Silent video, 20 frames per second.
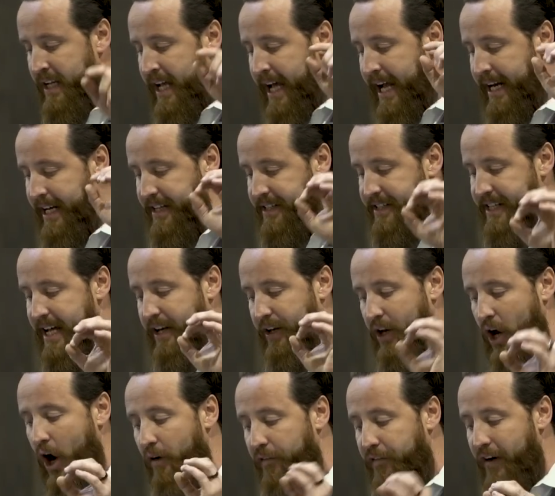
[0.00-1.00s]
And he said,
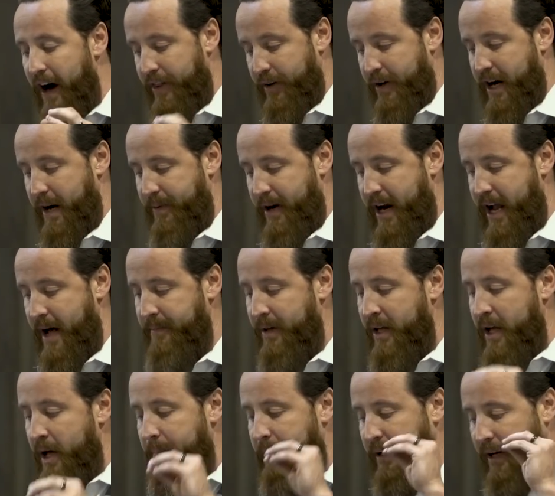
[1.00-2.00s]
no, Father Abraham,
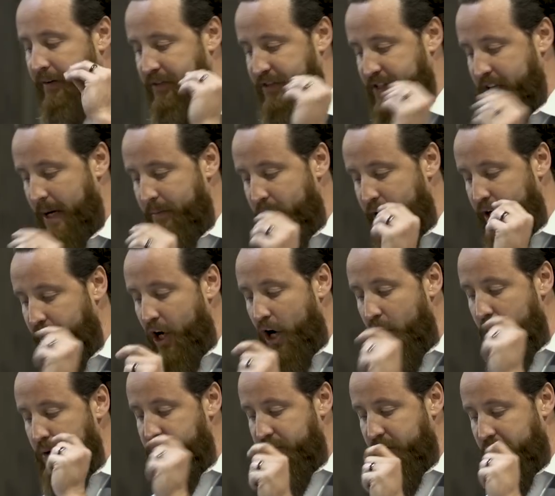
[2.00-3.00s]
but if someone
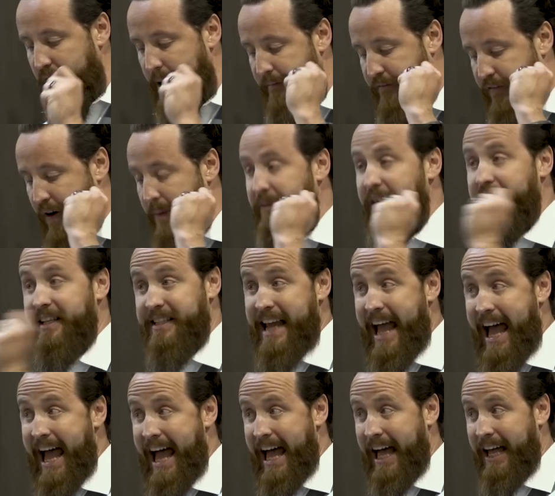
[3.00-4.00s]
goes to them from the
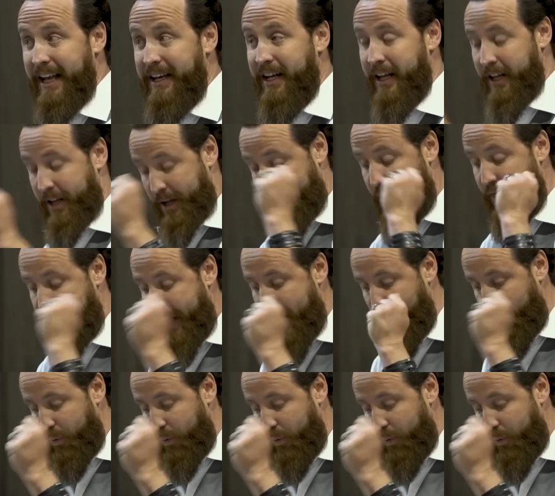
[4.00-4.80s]
dead, they